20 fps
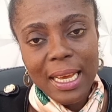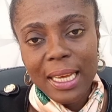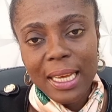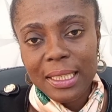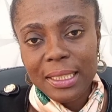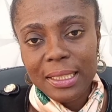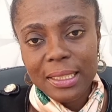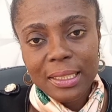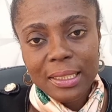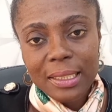
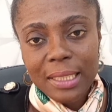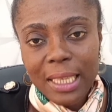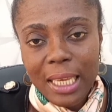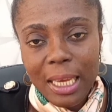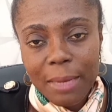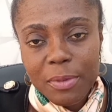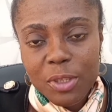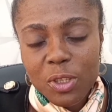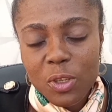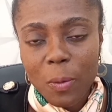and
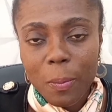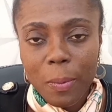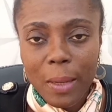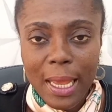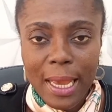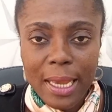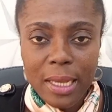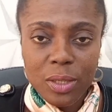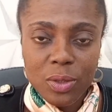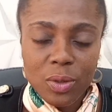kept
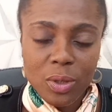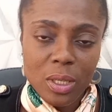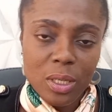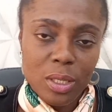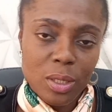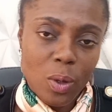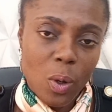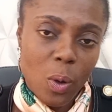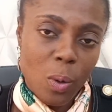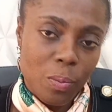supplying to
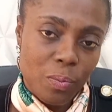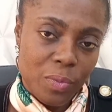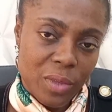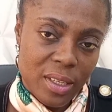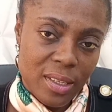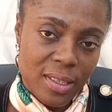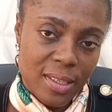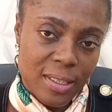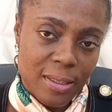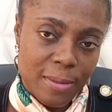these
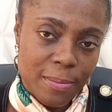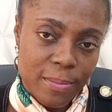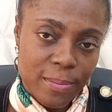companies.